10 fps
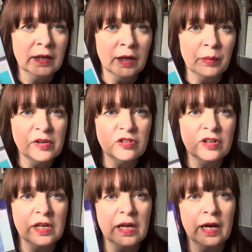Now when
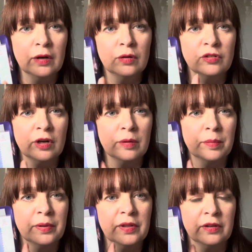she held up
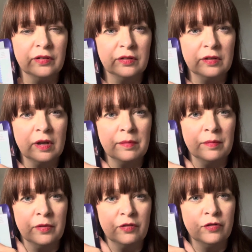this
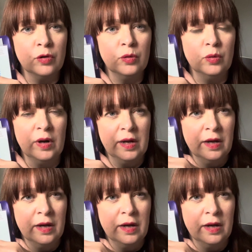the full